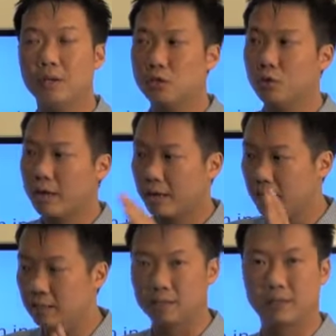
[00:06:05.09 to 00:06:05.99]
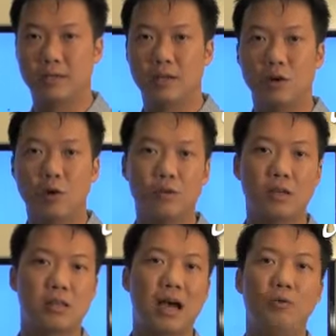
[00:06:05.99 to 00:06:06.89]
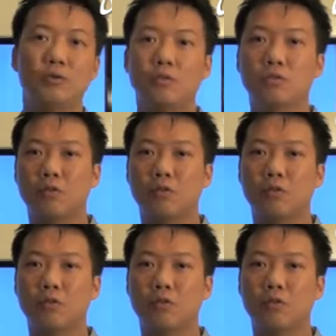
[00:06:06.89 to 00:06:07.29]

So the hills, over the thousands